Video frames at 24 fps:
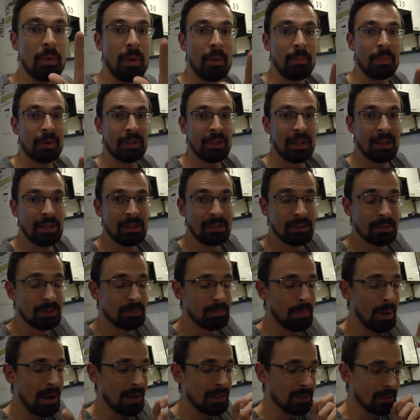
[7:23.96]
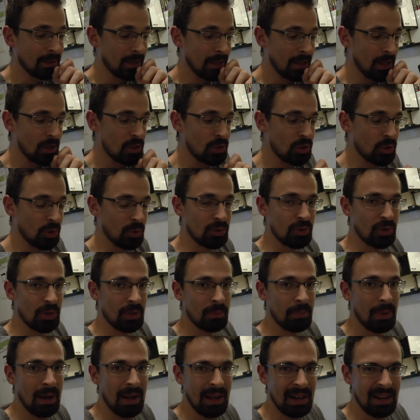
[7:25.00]
remember that spider that I showed you
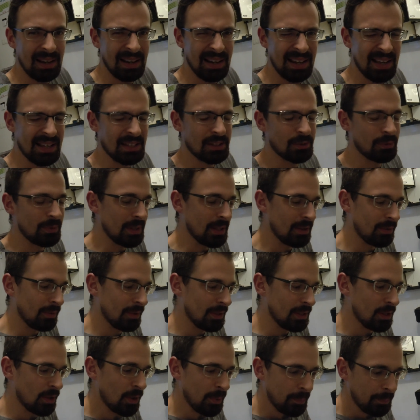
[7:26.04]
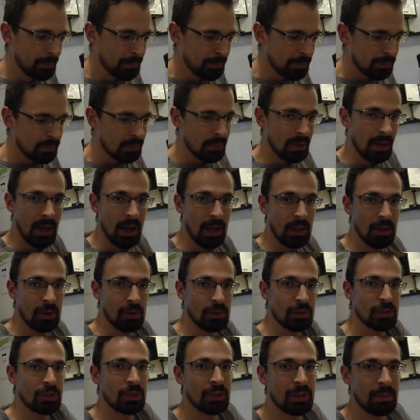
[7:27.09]
in my last feeding video and
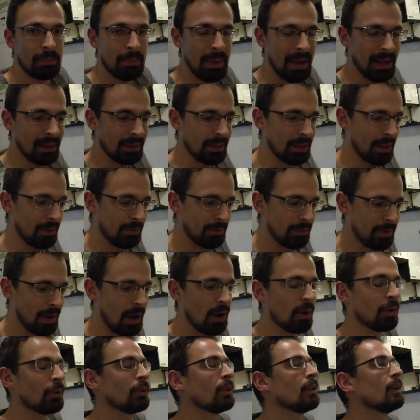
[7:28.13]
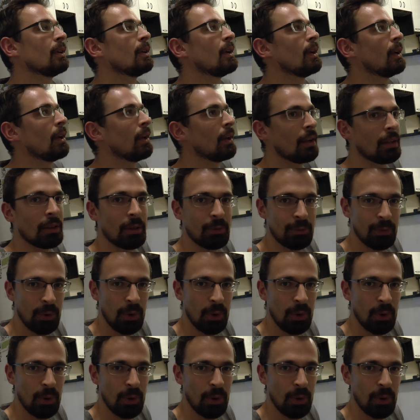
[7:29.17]
also the male that I found in the